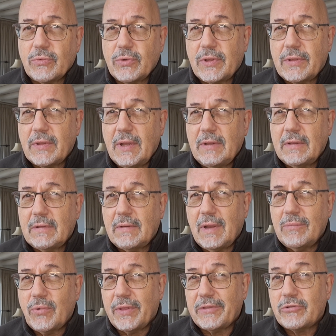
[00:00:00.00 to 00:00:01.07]

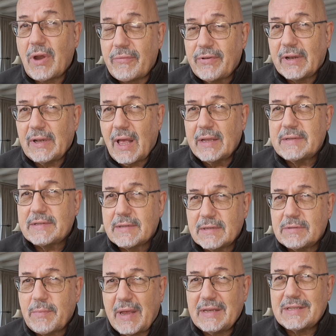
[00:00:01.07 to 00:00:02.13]
With traffic lights,
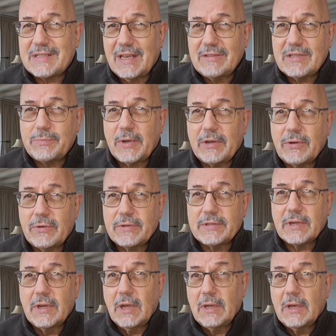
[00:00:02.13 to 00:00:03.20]
this makes sense
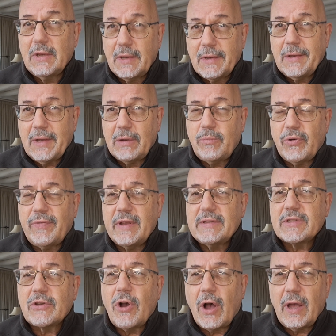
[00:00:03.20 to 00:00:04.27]
because it
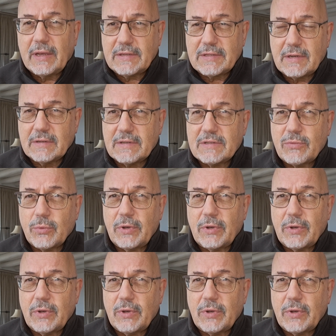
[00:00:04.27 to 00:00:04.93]
prevents car accidents.